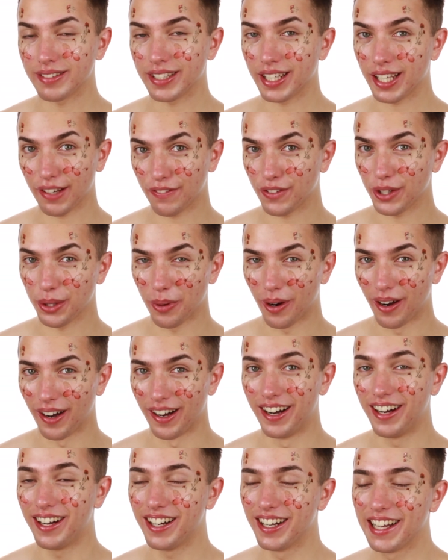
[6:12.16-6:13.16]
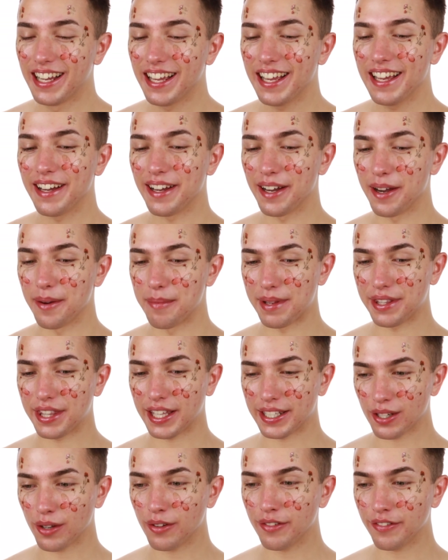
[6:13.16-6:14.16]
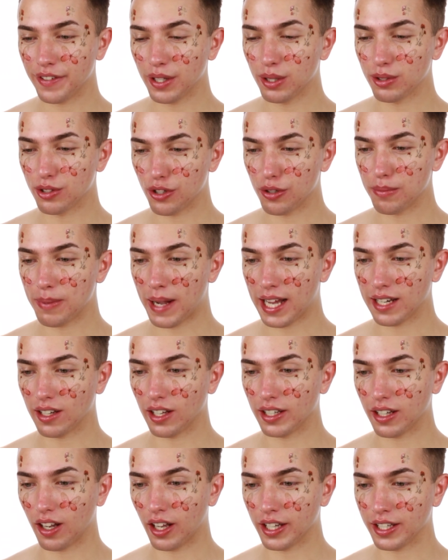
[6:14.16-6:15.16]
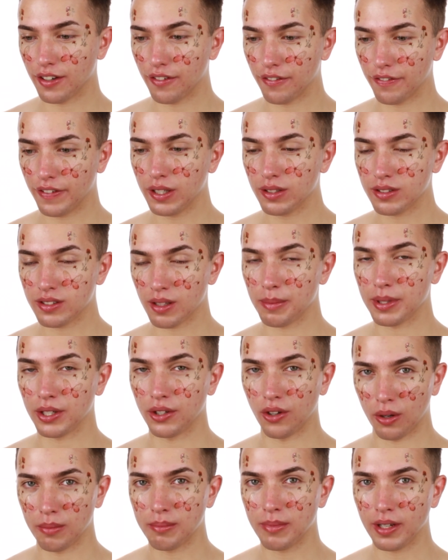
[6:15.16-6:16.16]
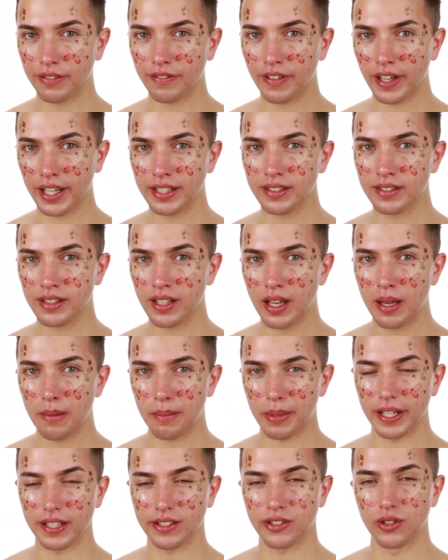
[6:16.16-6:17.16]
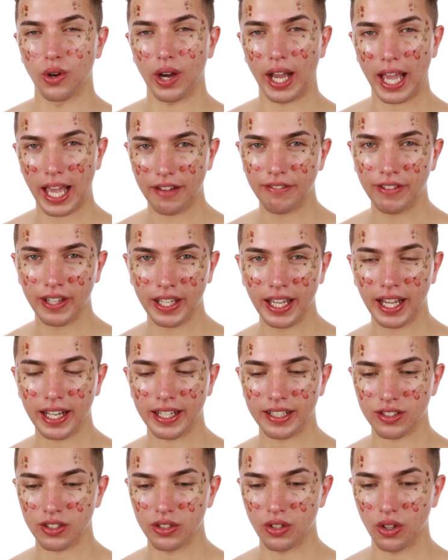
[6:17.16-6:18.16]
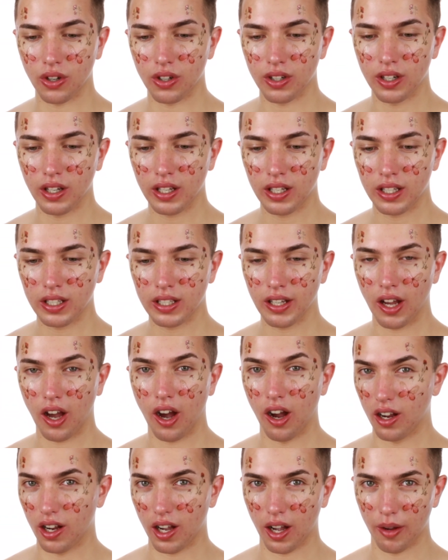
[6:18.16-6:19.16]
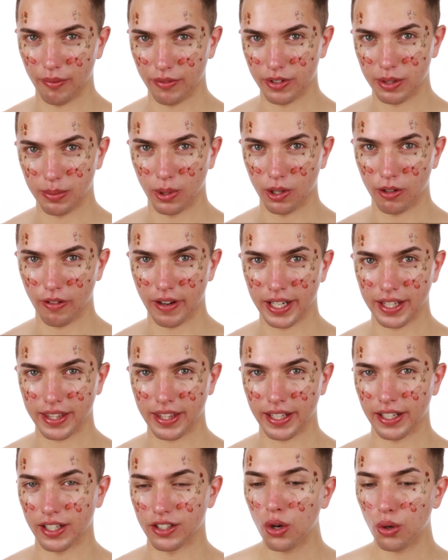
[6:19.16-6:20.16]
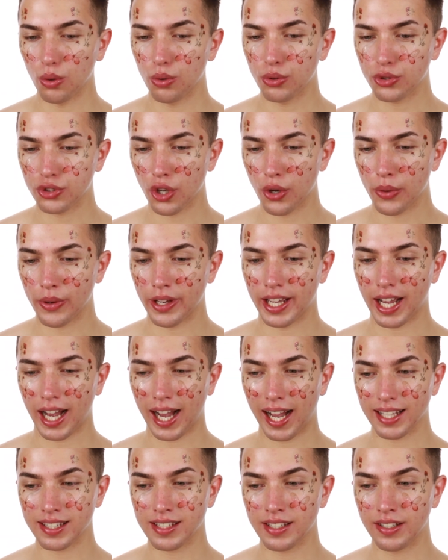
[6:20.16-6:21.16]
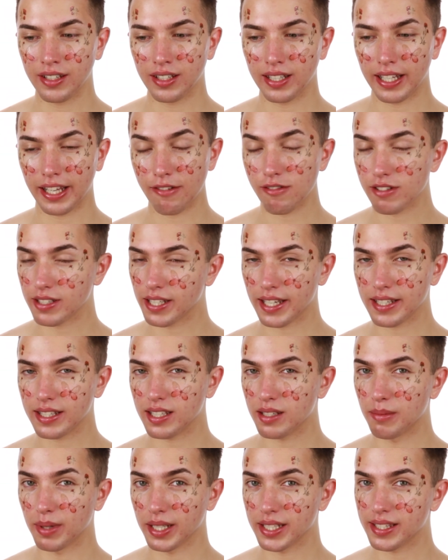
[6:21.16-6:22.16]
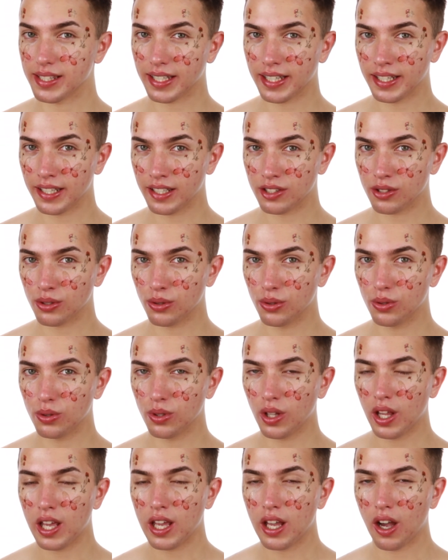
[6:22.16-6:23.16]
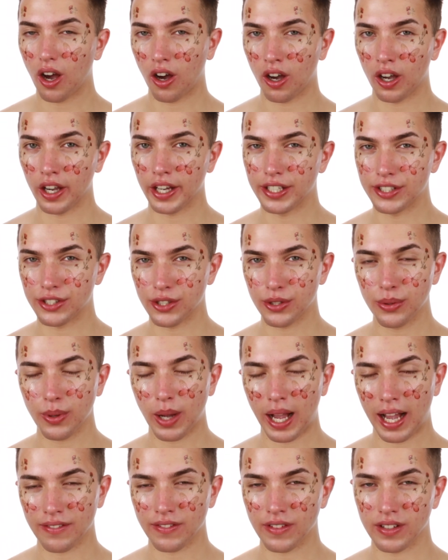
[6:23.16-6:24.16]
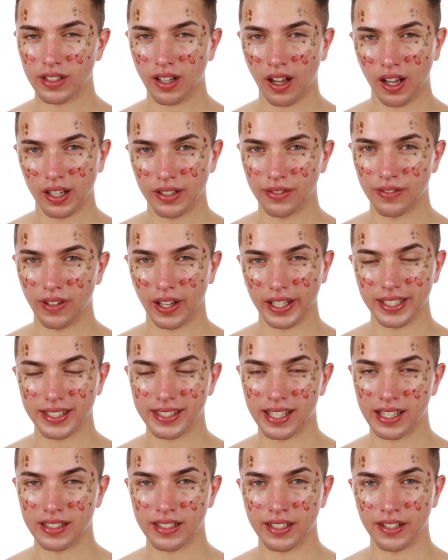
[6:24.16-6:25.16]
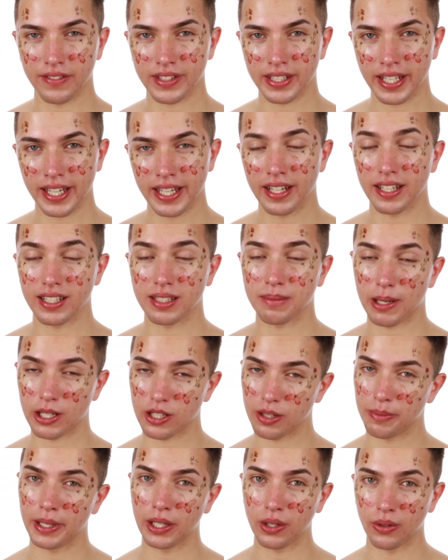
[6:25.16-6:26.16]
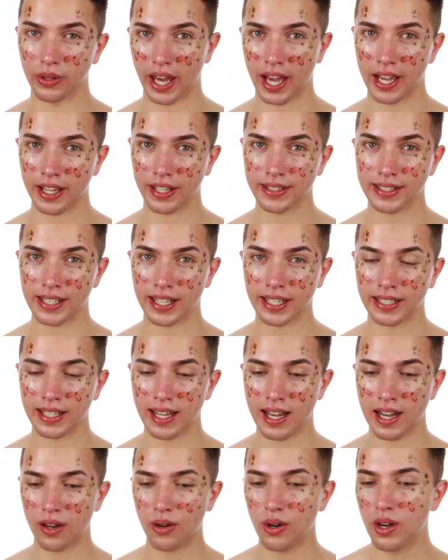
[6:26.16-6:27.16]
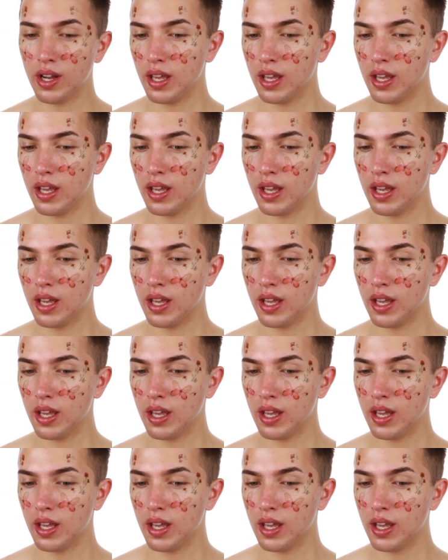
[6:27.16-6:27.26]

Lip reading: if you are, they don't feel too bad. Like I can feel something on my face, but it's not heavy and it's not uncomfortable or anything. Also, it hasn't irritated my skin at all. I do have a kind of like sensitive skin, especially being on Accutane now,